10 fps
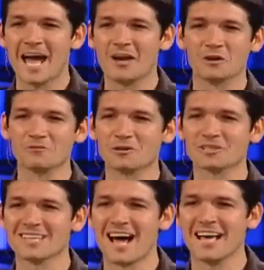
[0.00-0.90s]
And her
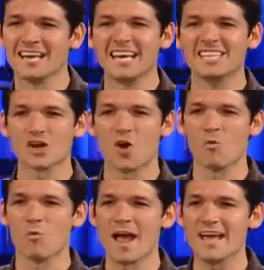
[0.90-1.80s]
first line is,
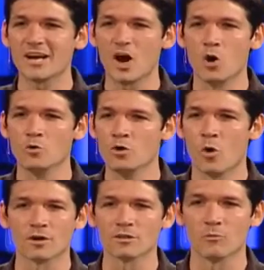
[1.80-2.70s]
"Awake, O
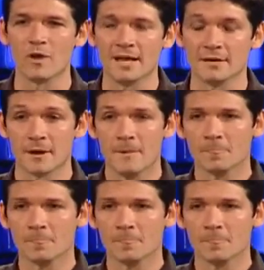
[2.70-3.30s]
north wind."